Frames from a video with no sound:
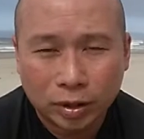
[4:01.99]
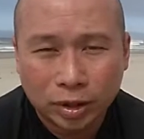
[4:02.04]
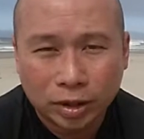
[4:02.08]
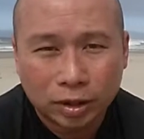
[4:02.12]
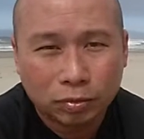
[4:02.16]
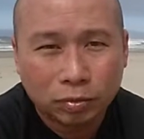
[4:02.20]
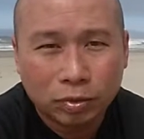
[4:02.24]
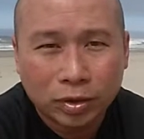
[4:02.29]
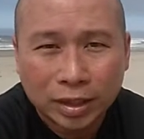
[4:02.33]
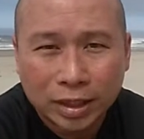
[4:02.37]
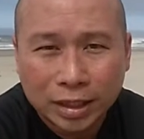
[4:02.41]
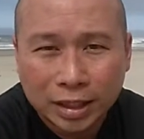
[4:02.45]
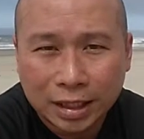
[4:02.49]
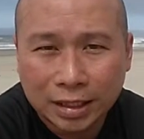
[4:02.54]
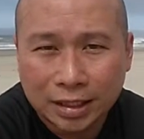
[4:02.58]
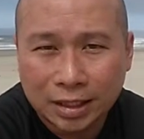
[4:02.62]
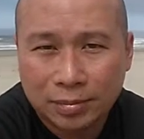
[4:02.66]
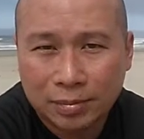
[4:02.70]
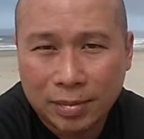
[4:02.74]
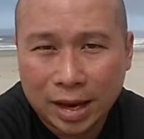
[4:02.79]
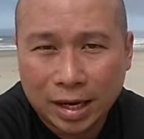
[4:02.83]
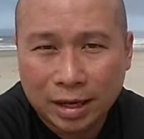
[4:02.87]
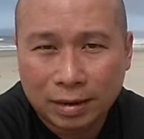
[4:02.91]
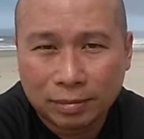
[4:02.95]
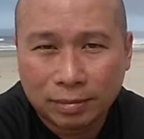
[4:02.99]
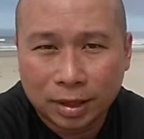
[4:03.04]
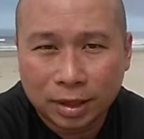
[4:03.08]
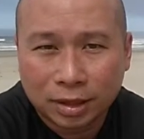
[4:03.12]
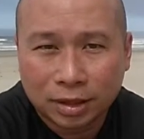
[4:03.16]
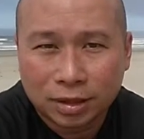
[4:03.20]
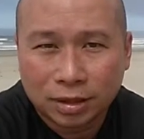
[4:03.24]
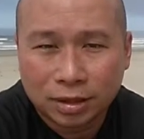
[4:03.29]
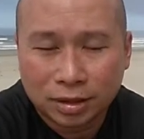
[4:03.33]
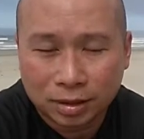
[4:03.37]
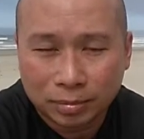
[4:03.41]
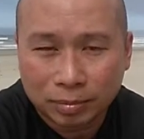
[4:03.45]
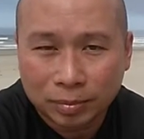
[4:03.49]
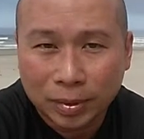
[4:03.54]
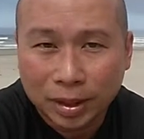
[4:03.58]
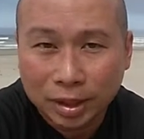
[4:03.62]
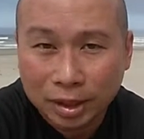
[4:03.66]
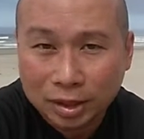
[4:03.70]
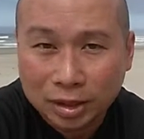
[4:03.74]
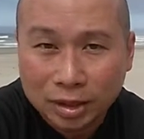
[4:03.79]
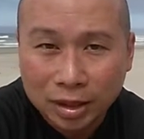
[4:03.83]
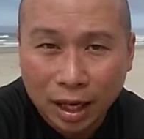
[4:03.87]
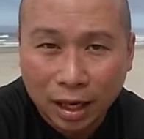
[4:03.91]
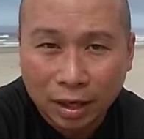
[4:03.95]
which really doesn't make much
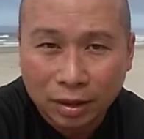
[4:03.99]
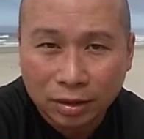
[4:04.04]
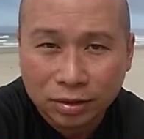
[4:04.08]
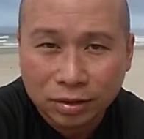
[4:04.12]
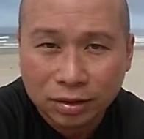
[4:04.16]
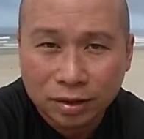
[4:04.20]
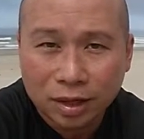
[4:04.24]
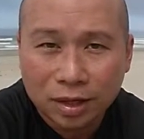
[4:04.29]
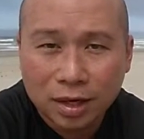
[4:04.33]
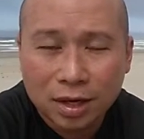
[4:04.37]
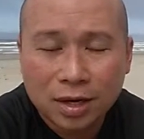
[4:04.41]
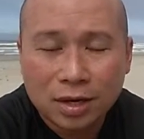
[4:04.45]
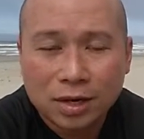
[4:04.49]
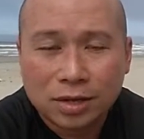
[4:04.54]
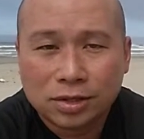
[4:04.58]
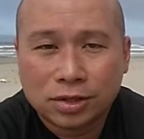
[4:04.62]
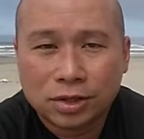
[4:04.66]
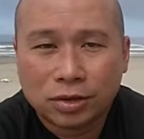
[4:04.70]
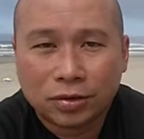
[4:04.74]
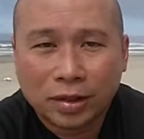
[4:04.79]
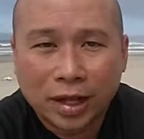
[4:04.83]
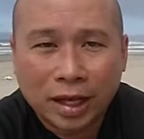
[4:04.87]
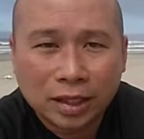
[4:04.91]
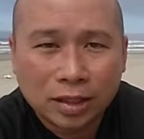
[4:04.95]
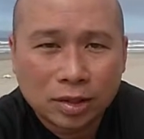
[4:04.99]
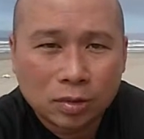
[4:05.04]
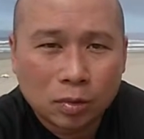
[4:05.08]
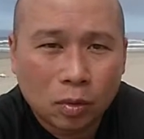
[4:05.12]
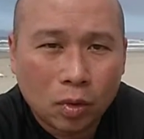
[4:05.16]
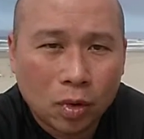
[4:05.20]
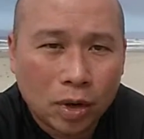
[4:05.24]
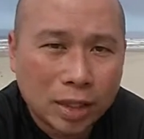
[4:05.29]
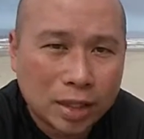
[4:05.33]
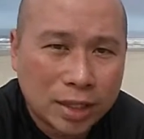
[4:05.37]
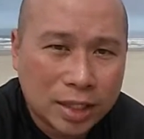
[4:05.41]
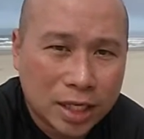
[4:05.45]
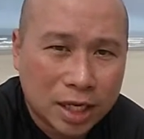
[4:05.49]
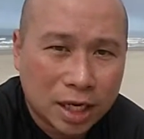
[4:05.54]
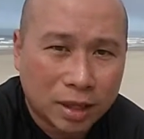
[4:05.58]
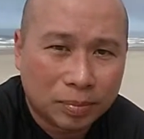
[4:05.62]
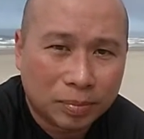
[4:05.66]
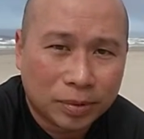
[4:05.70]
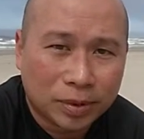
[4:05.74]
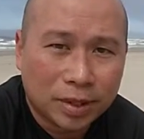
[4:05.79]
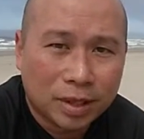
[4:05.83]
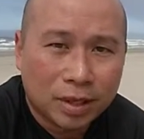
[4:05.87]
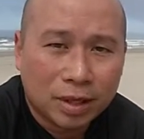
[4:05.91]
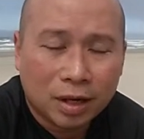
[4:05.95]
sense. So that's one
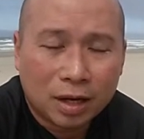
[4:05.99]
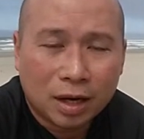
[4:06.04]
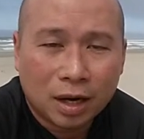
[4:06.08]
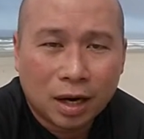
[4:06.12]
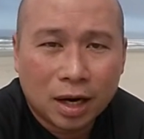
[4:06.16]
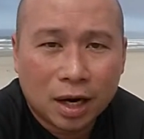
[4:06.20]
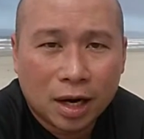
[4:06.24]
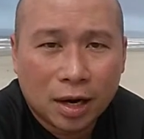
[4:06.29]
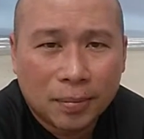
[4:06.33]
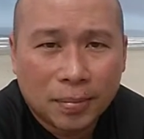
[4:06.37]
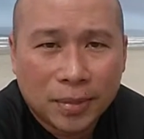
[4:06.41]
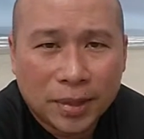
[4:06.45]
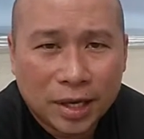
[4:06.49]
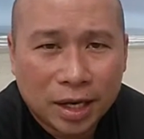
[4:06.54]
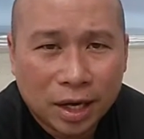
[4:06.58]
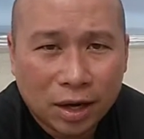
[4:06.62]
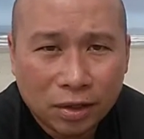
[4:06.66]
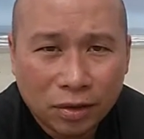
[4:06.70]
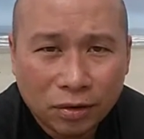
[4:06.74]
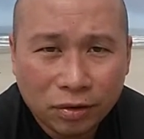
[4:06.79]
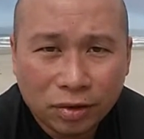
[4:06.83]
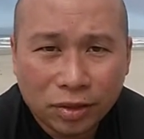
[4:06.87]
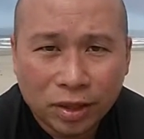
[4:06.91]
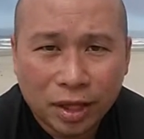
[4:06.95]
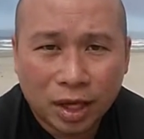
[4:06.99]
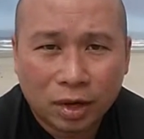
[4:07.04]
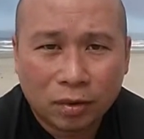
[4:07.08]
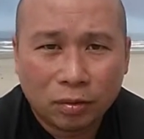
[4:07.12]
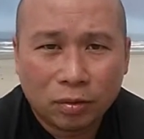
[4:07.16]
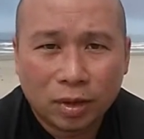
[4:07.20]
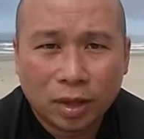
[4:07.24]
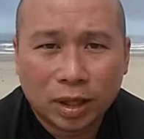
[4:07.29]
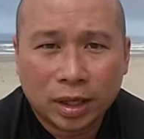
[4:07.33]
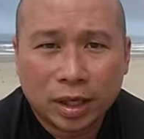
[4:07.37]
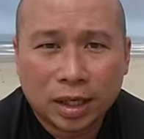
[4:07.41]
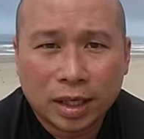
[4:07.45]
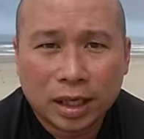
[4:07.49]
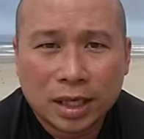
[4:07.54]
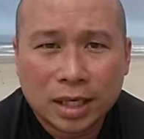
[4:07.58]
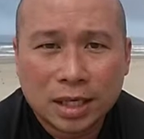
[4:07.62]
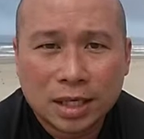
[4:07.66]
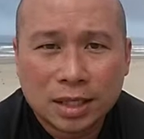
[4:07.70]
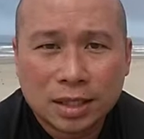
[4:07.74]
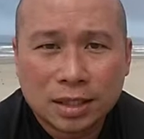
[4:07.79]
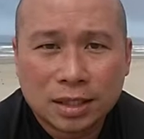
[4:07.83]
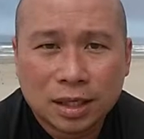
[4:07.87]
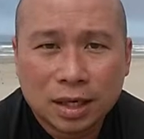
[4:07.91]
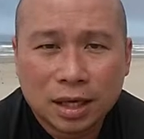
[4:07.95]
tip. The other thing really
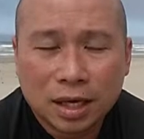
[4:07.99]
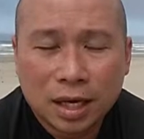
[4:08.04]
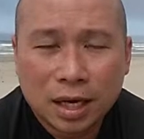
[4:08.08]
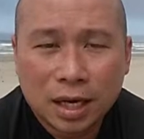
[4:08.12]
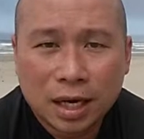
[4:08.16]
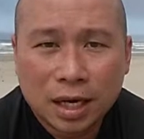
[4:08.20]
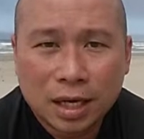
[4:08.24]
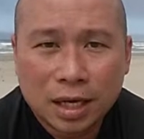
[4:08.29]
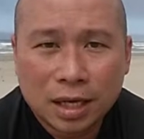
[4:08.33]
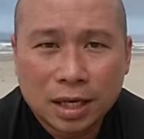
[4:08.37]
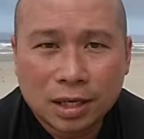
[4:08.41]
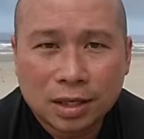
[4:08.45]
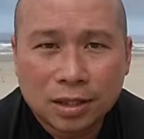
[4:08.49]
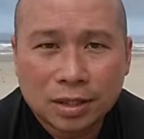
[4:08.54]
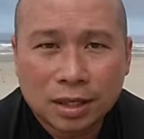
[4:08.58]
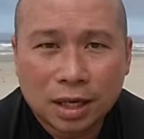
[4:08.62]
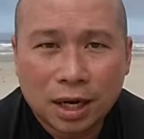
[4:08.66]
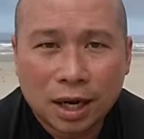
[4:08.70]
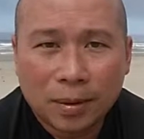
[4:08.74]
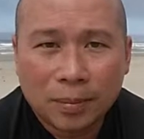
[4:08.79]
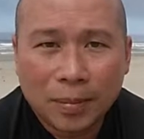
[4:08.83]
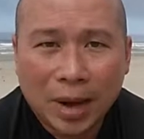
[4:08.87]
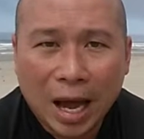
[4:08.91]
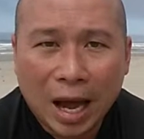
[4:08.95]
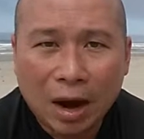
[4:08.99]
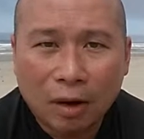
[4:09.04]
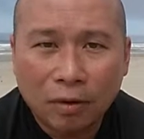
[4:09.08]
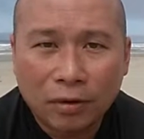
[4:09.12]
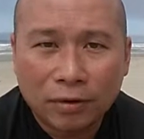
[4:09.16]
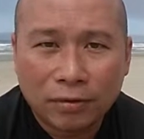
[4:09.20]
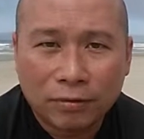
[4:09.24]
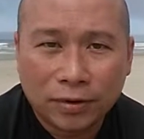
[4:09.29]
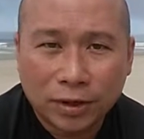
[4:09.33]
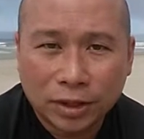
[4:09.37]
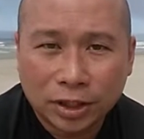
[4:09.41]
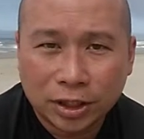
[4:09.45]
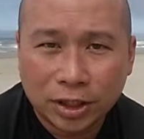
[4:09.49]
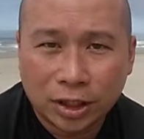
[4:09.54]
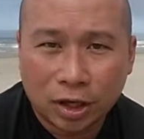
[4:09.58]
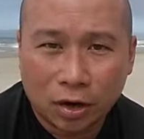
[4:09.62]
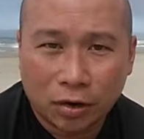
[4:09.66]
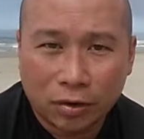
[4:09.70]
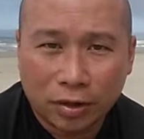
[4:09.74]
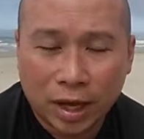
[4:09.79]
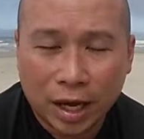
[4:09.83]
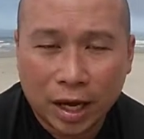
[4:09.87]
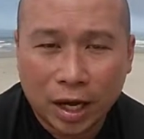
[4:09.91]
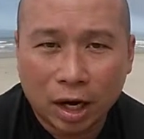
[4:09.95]
is how efficient
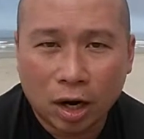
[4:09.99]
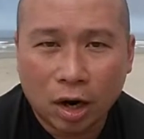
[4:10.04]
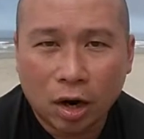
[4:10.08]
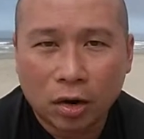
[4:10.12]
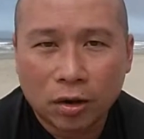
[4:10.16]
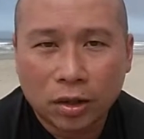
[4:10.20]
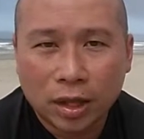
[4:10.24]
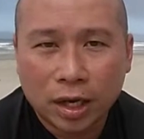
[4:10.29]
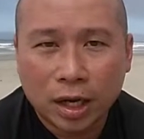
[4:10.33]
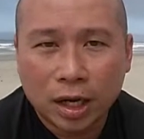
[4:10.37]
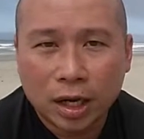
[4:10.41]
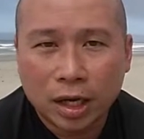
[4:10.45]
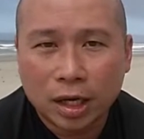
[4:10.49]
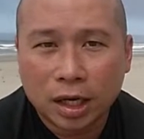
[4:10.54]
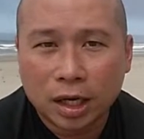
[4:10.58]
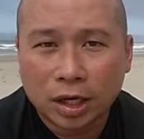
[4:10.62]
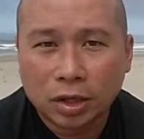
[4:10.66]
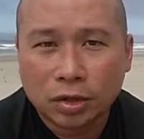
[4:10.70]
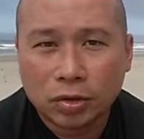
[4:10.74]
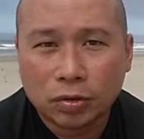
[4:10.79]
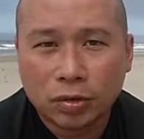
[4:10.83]
are they? Are they